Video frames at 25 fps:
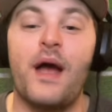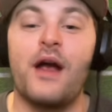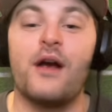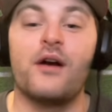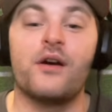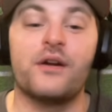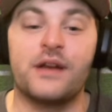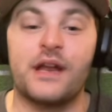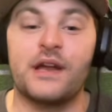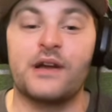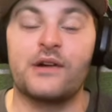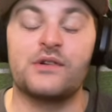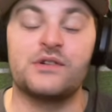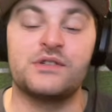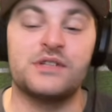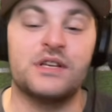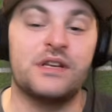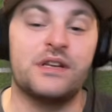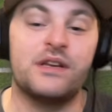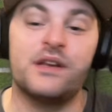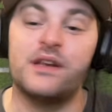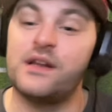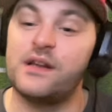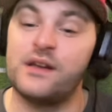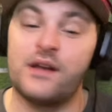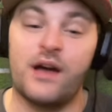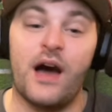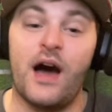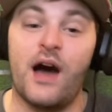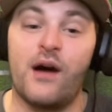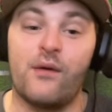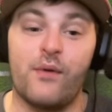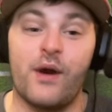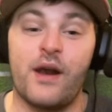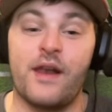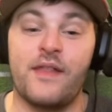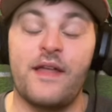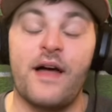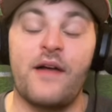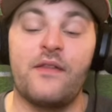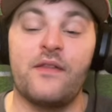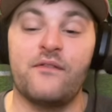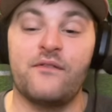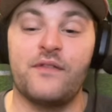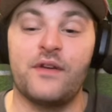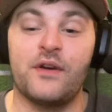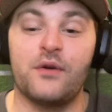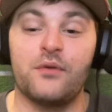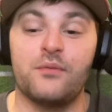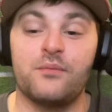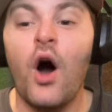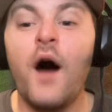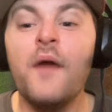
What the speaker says: Eric Dickerson running down the field.